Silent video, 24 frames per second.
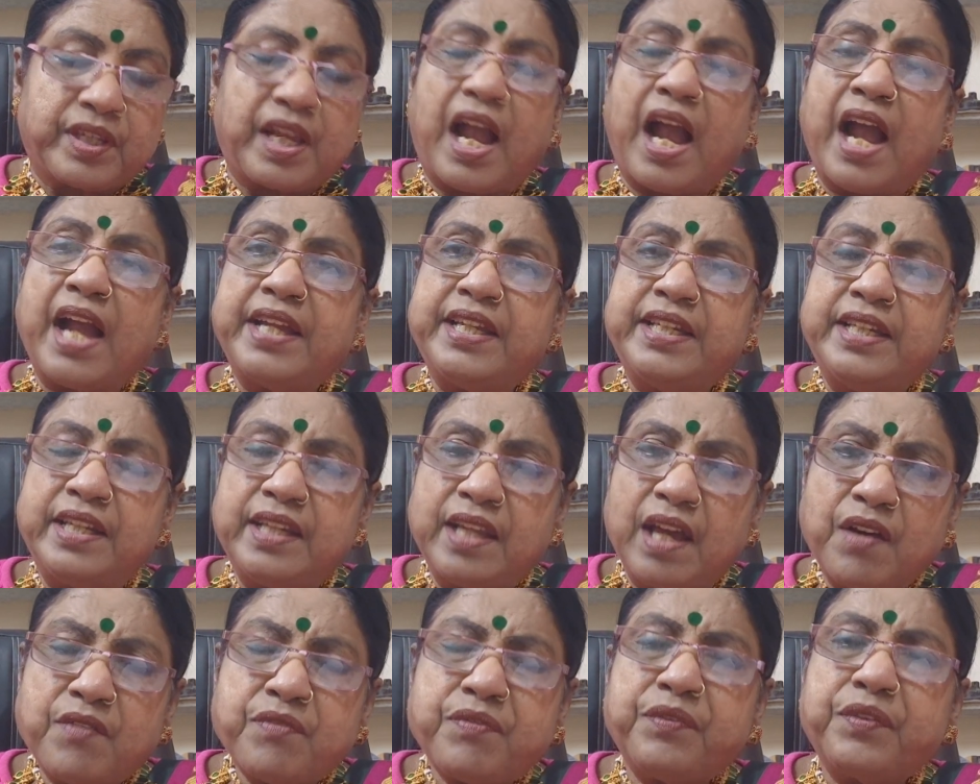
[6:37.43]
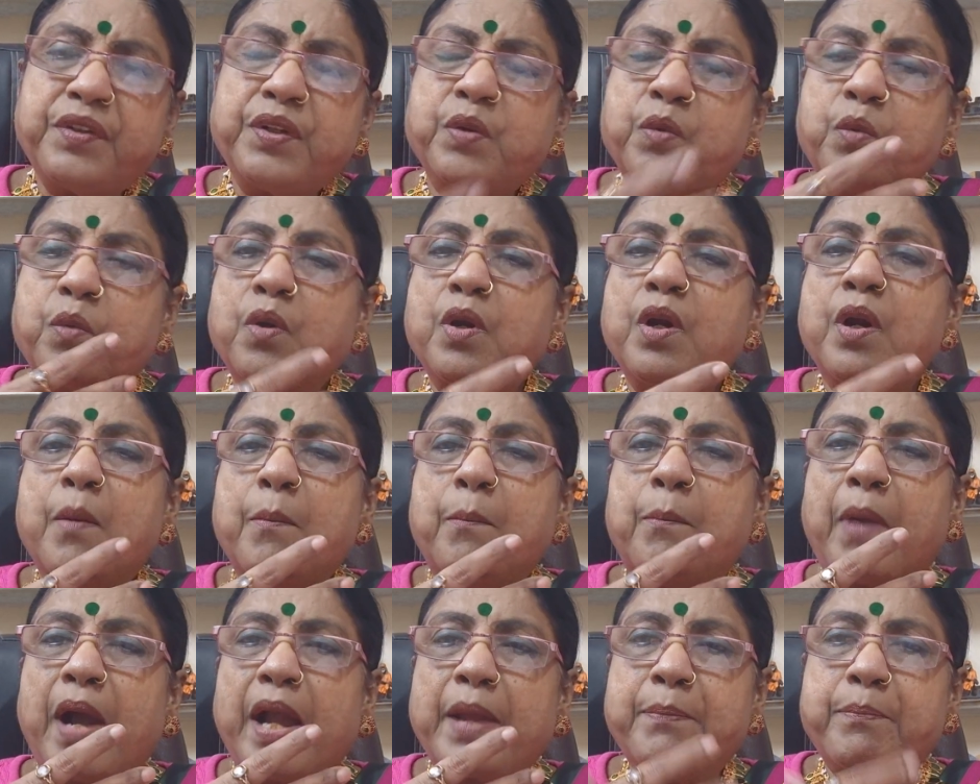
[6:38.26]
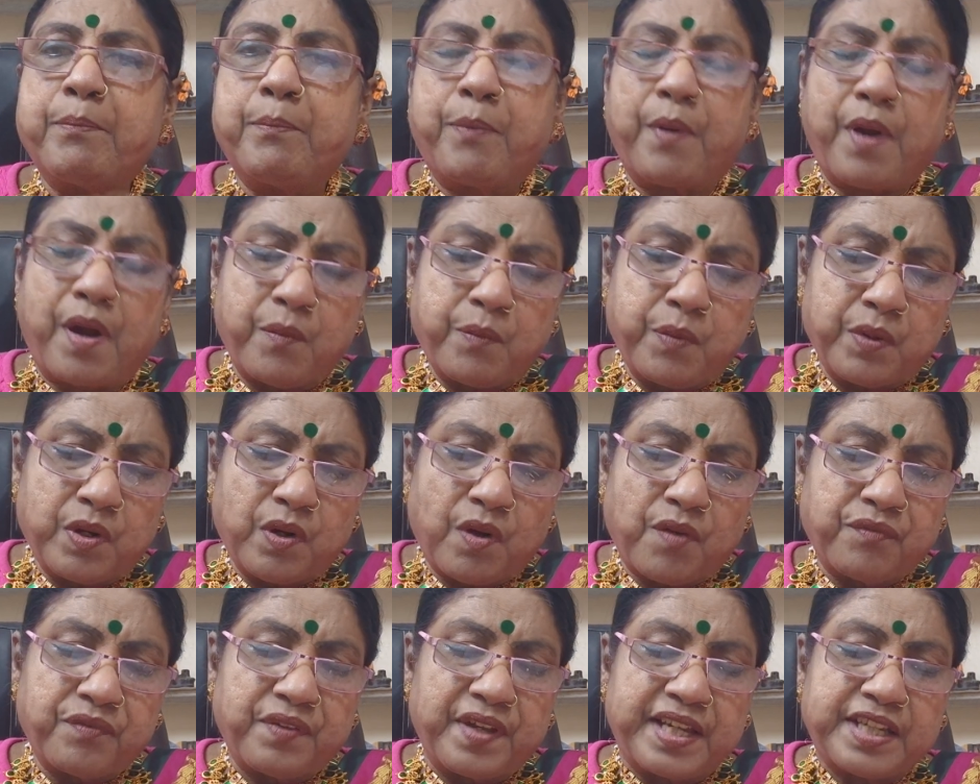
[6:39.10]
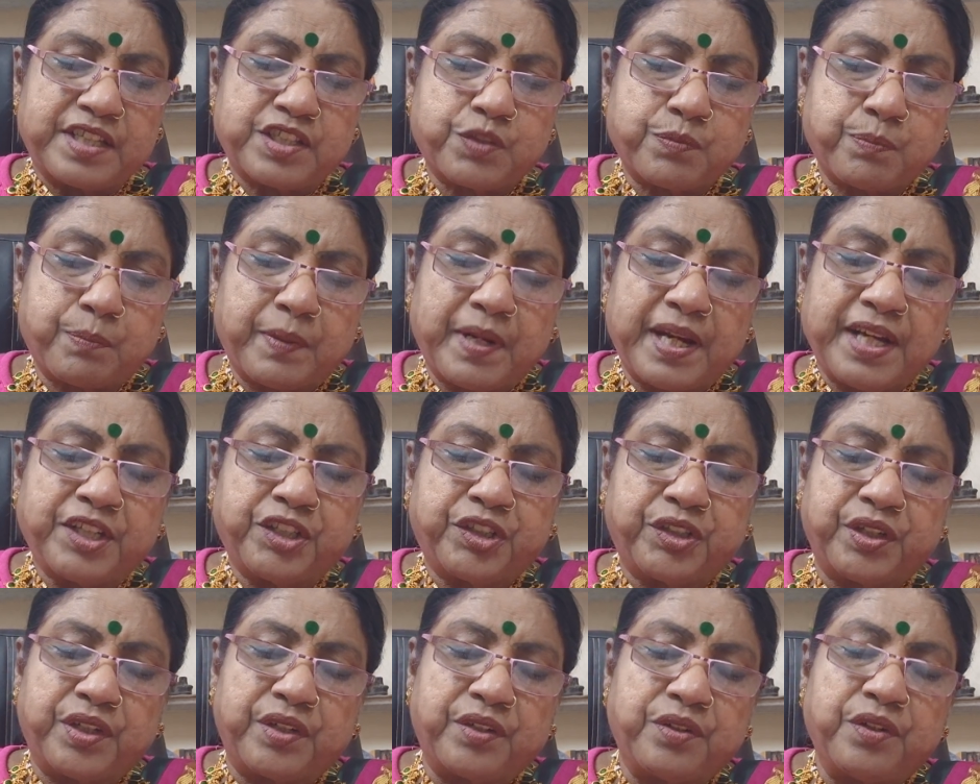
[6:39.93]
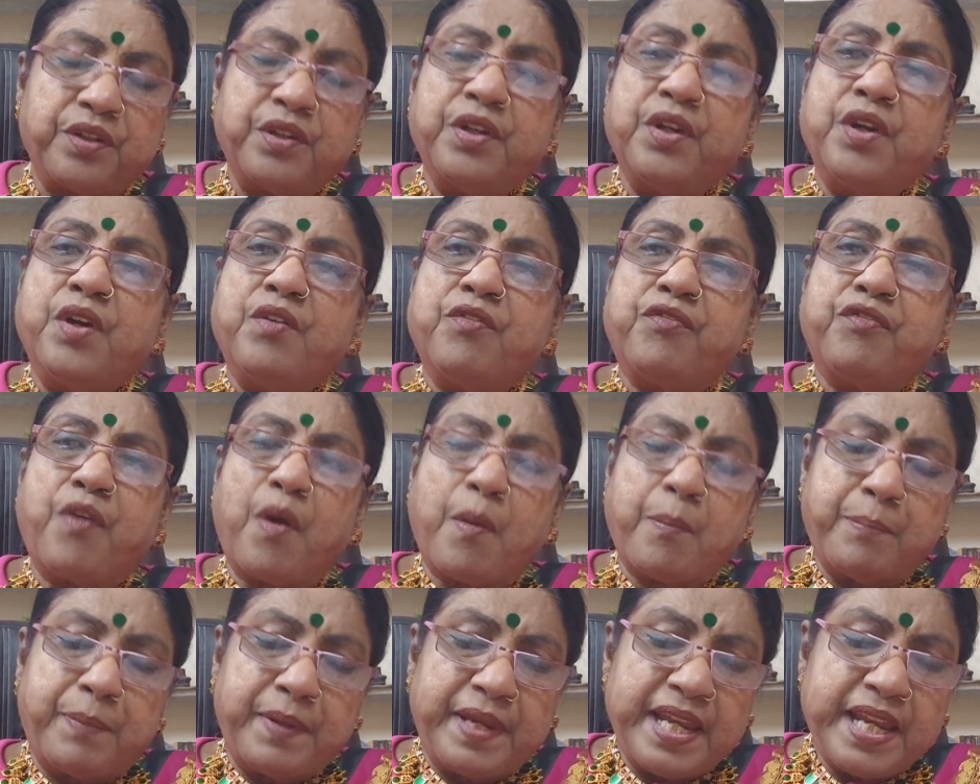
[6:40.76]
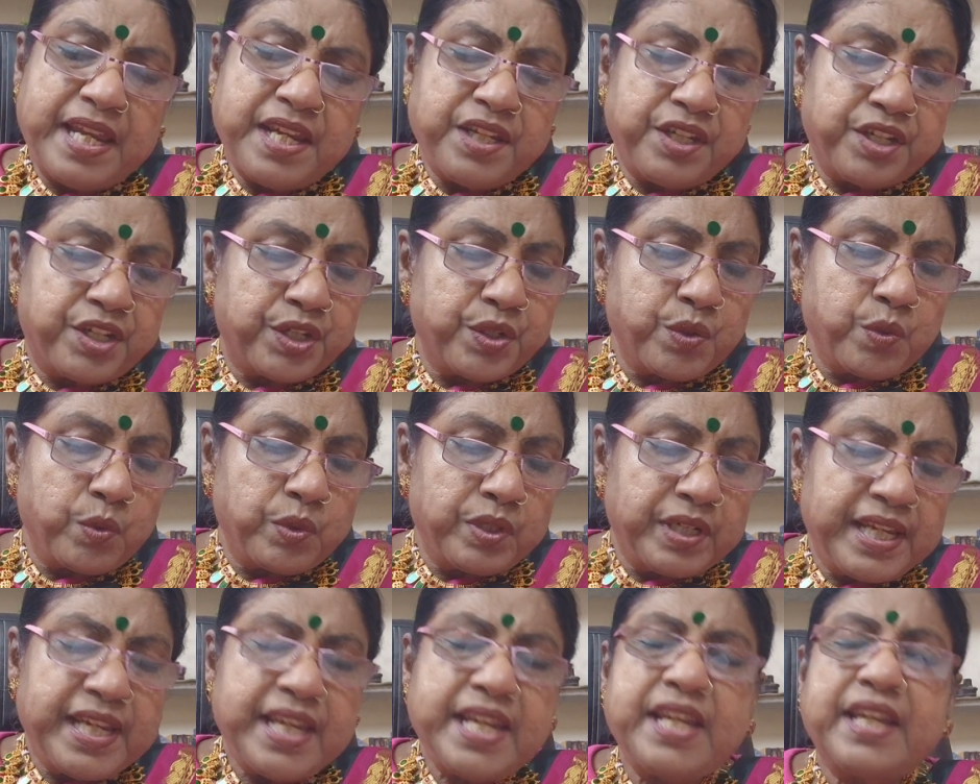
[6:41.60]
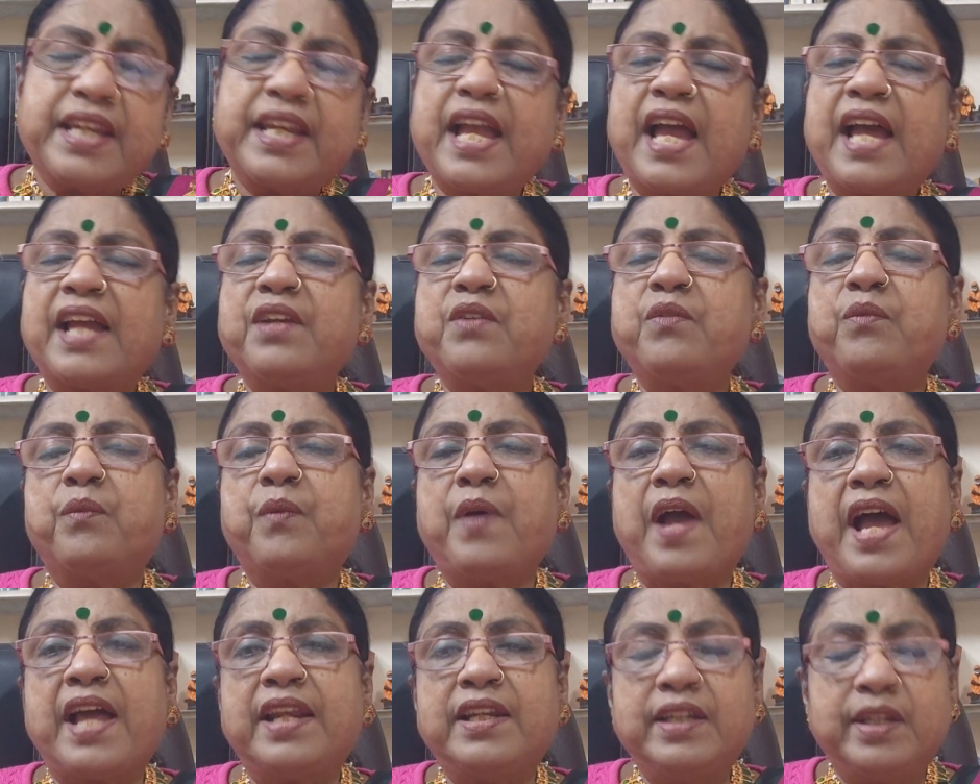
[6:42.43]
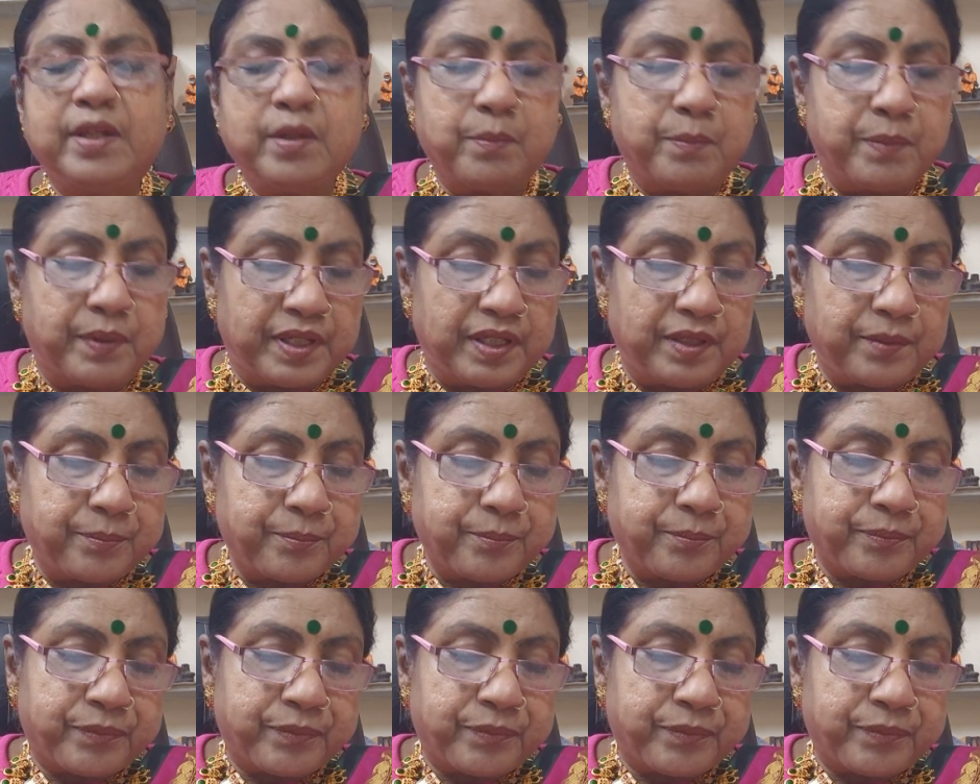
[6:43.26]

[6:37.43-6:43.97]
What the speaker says: I love you, my power of expression, for being unique and valuable.